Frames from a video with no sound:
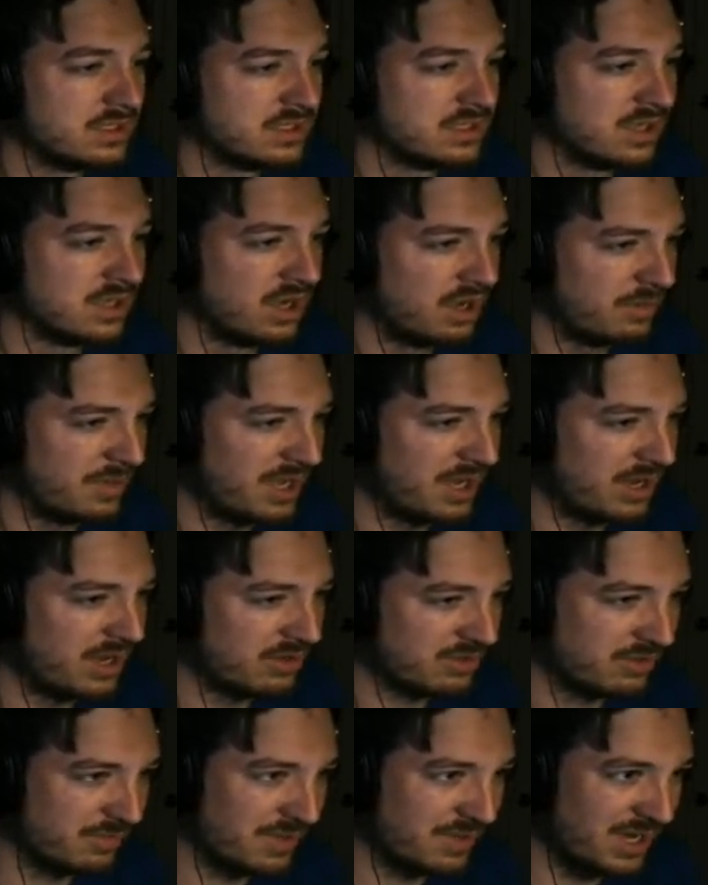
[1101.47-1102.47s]
Come
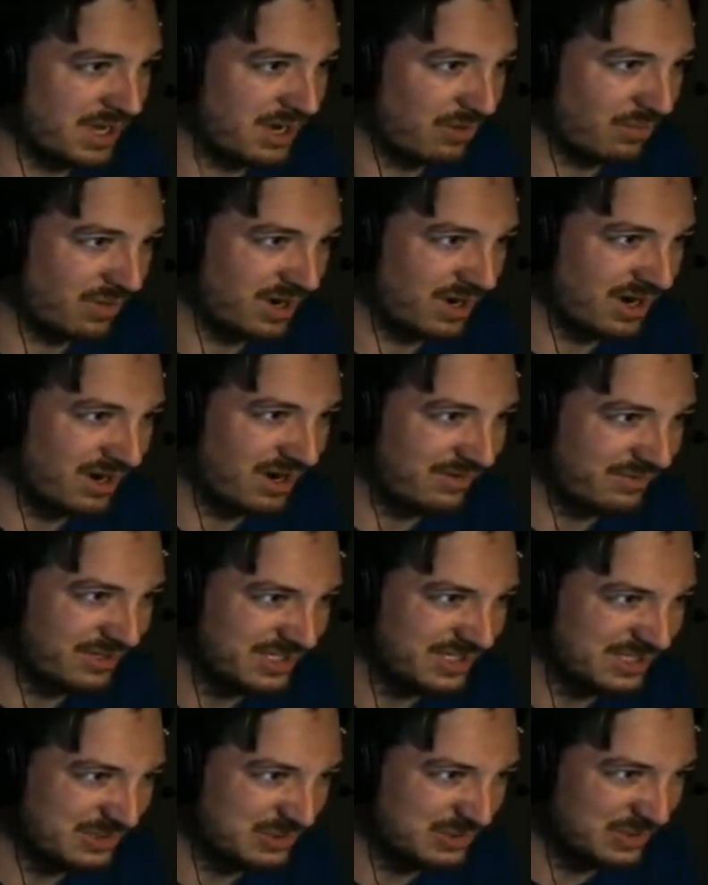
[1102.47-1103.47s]
out, come out, wherever
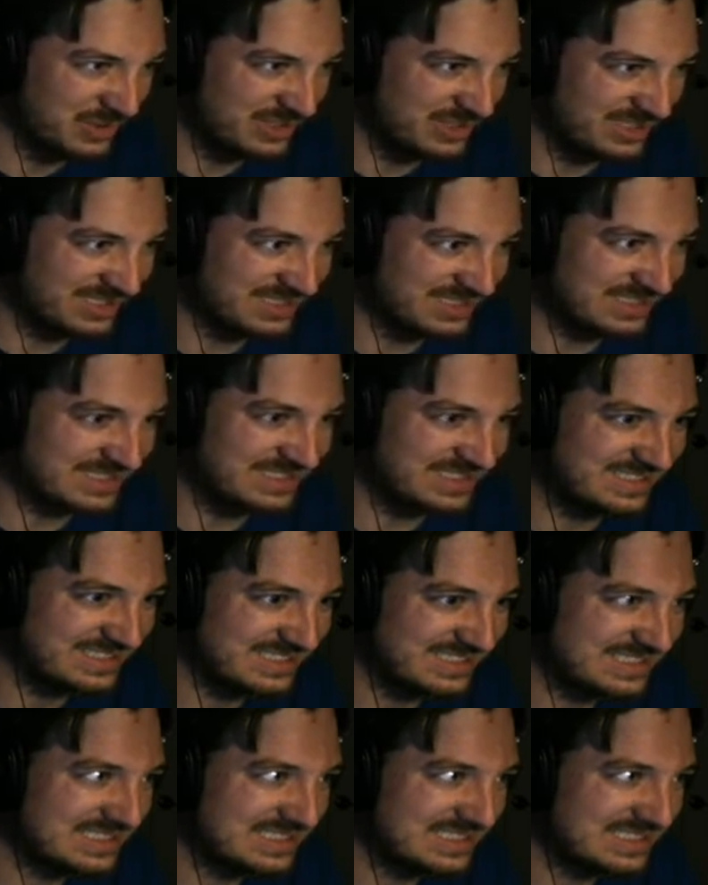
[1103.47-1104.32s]
you are.